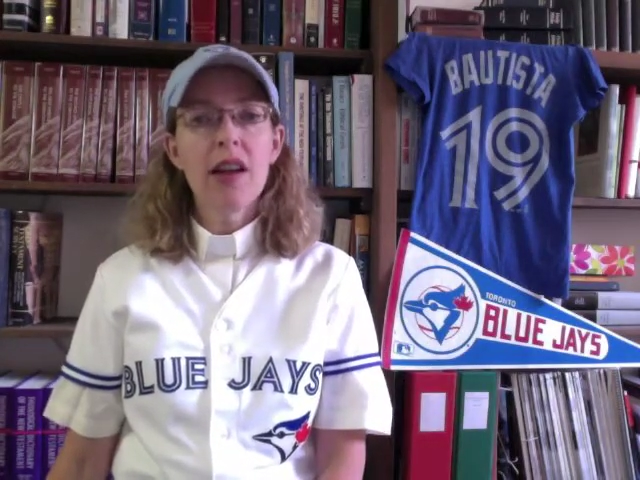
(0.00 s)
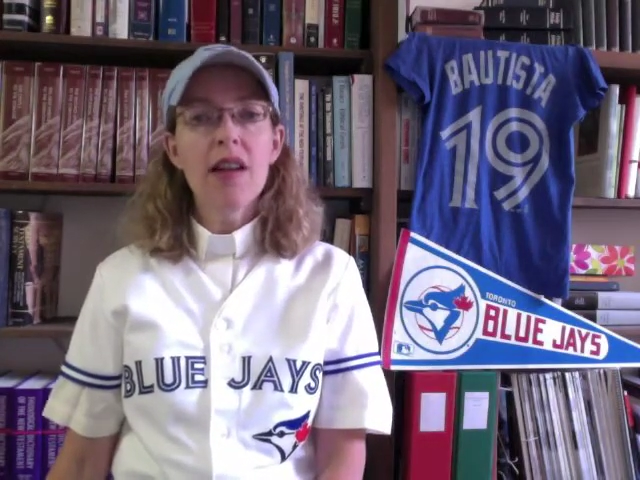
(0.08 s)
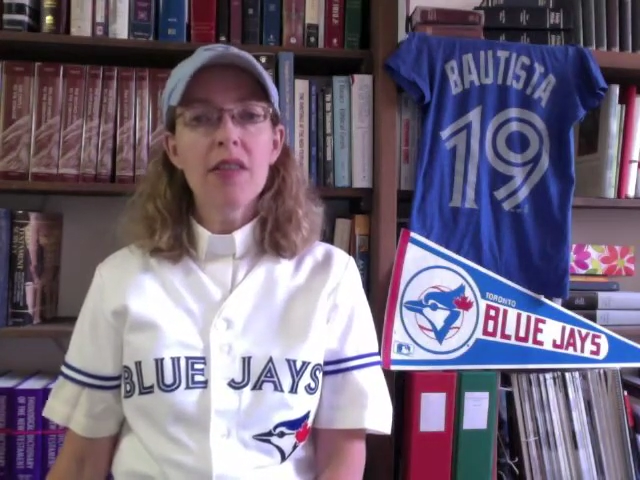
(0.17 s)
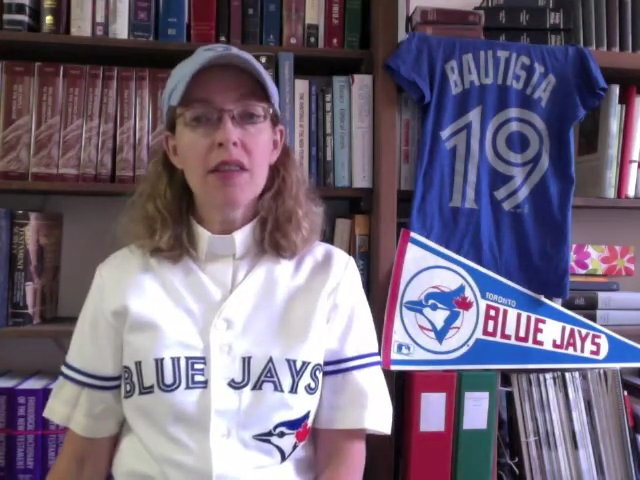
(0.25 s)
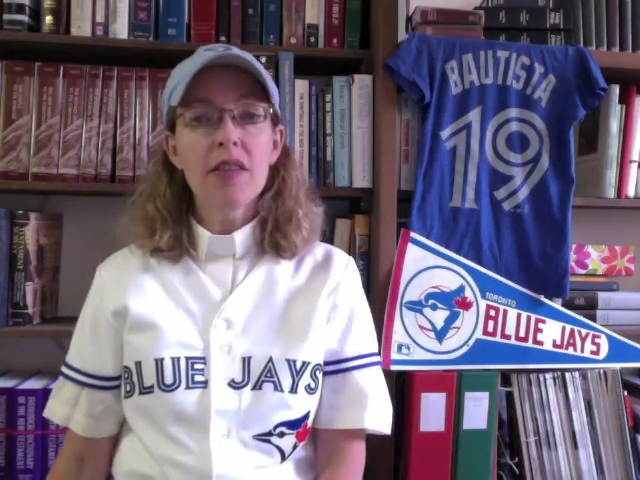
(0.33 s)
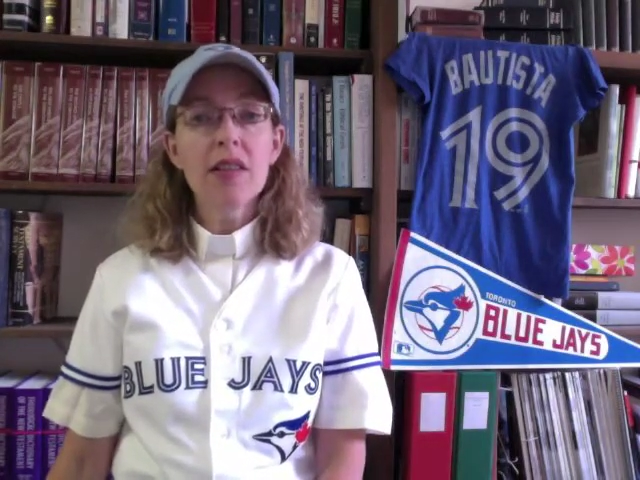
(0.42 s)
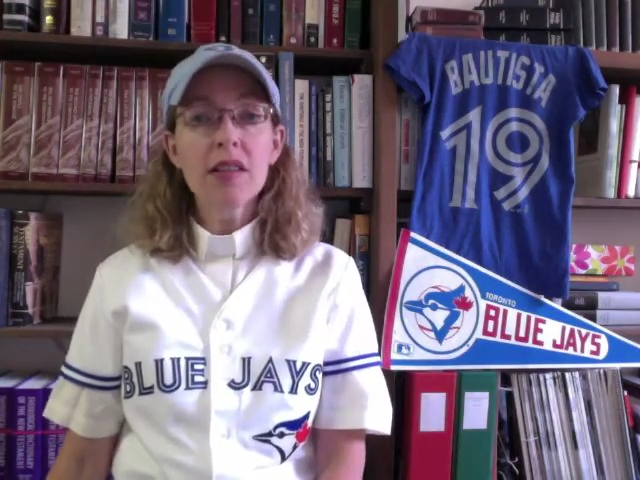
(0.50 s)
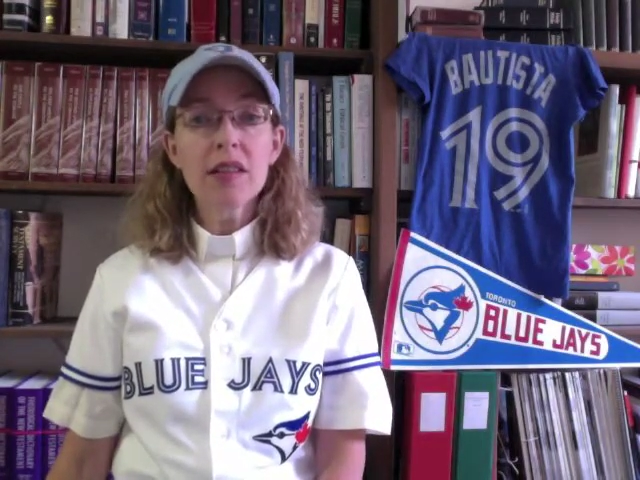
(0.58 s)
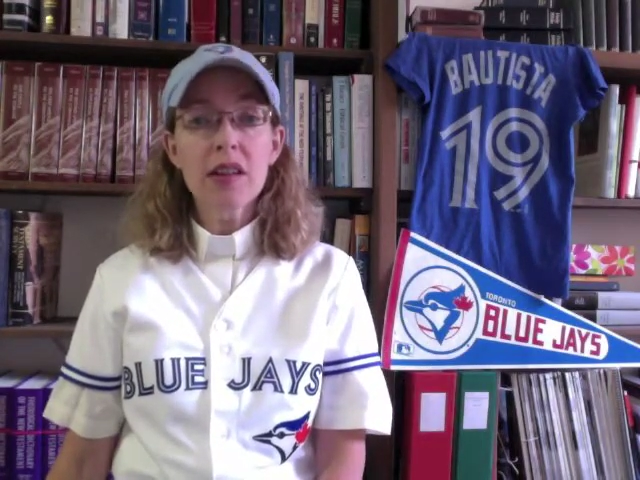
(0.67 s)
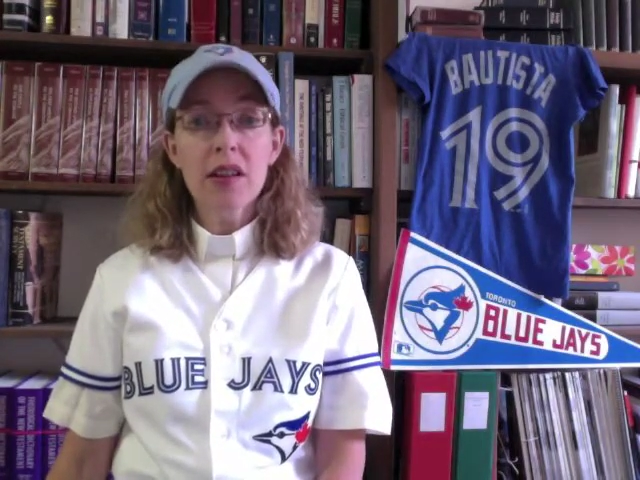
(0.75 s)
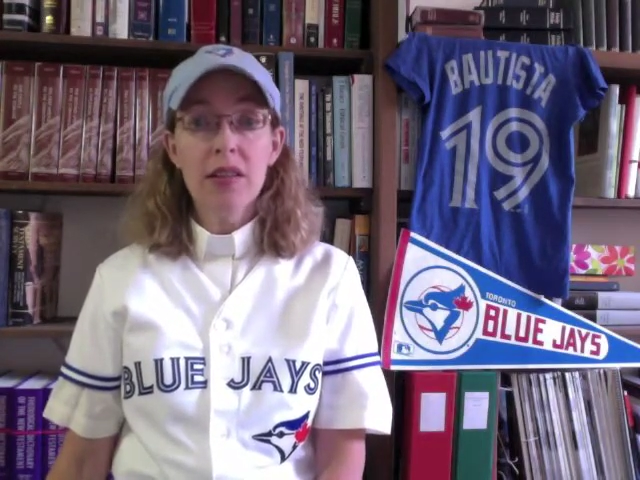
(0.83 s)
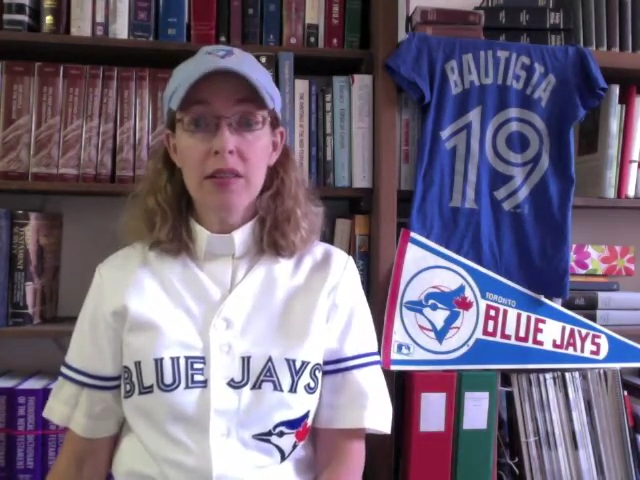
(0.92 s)
Then this
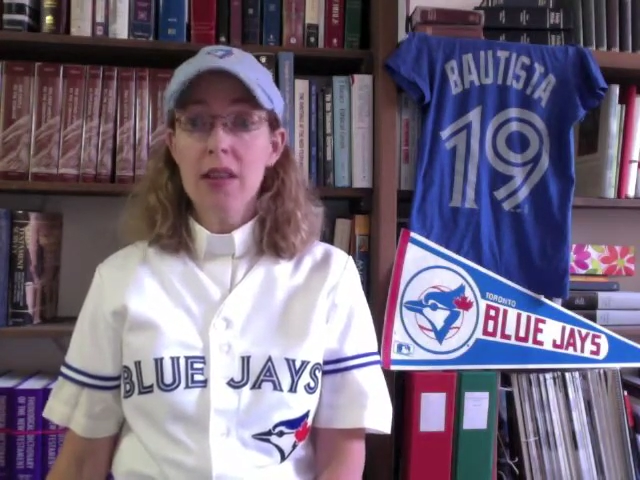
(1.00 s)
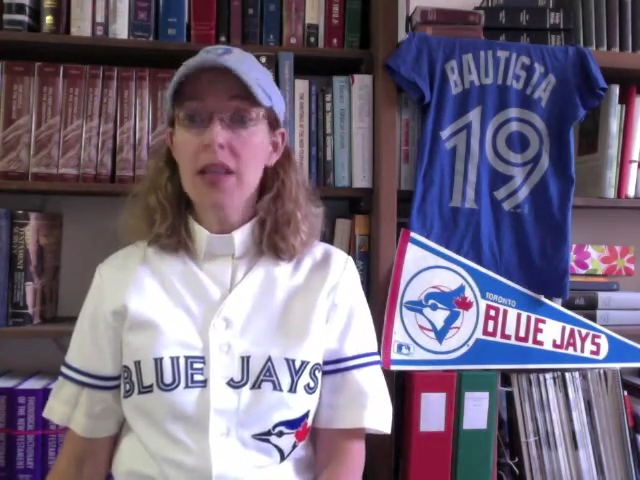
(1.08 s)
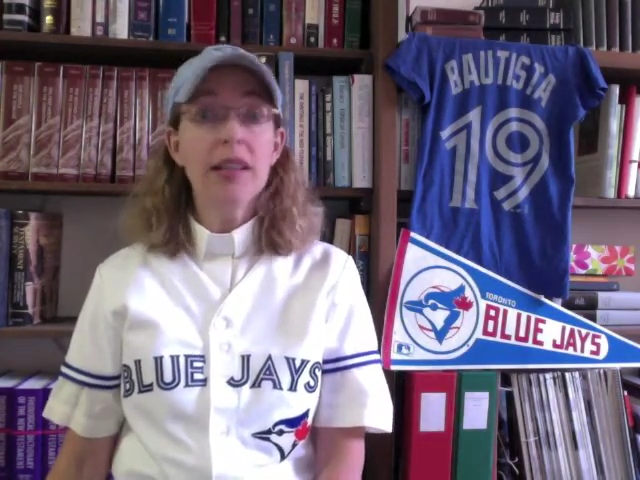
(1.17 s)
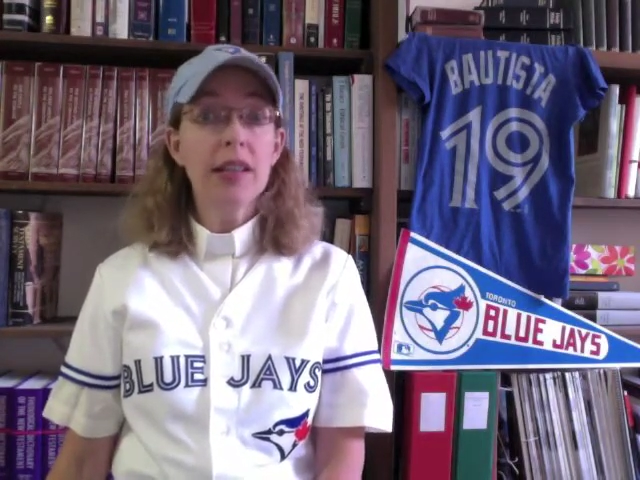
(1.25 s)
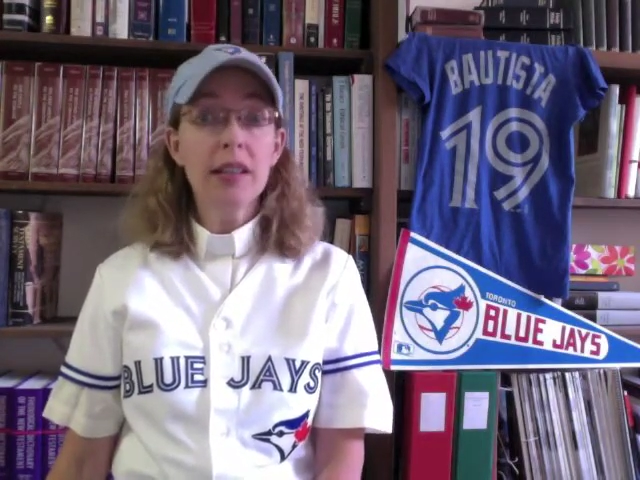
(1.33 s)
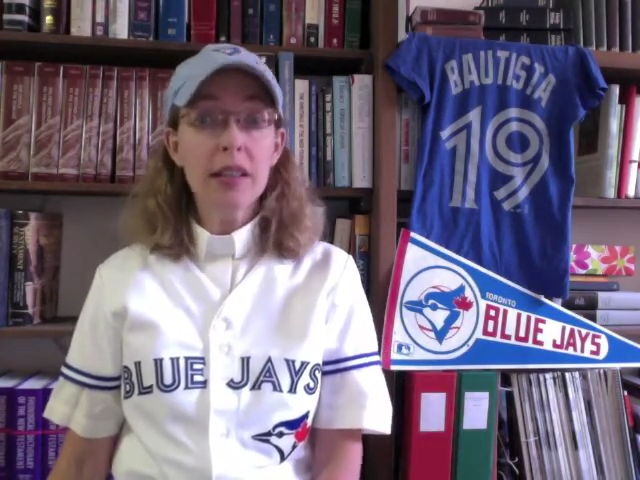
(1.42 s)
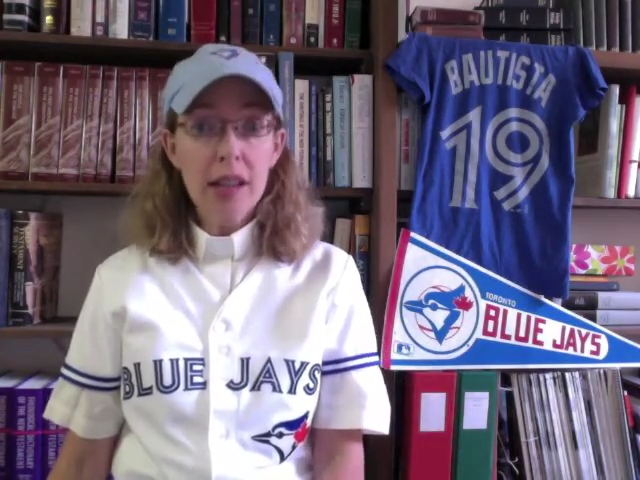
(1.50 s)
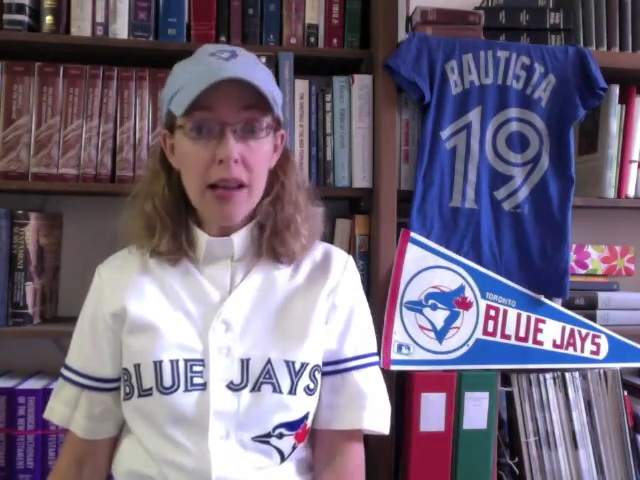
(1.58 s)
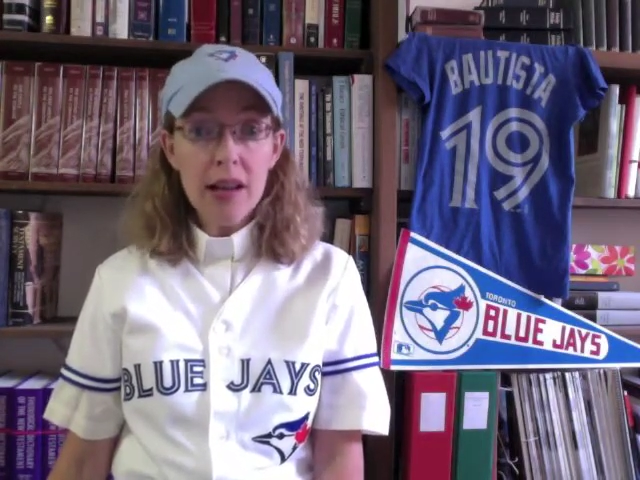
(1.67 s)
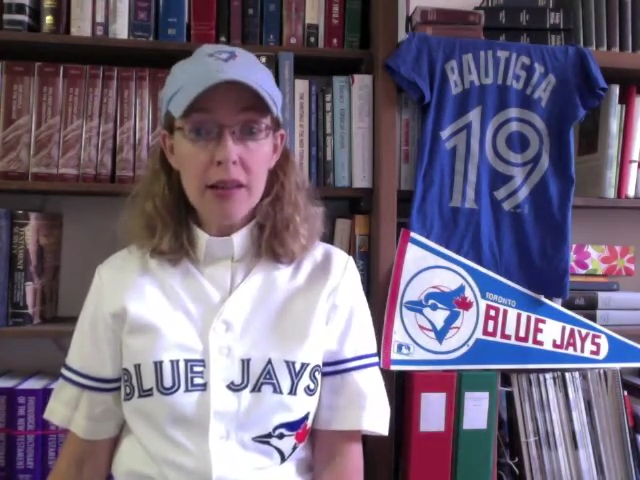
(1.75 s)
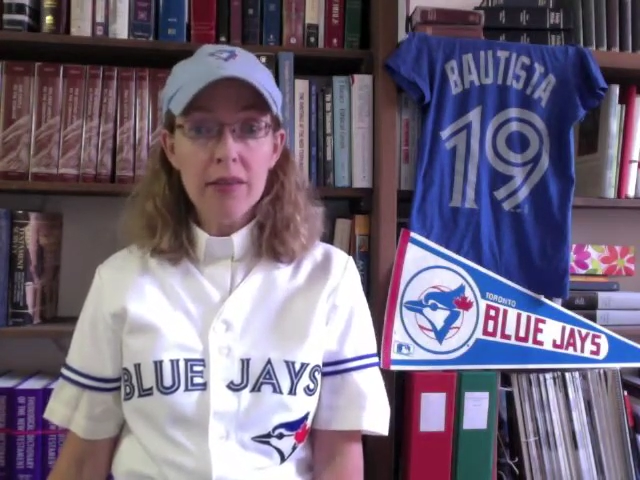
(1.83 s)
year, he did it again,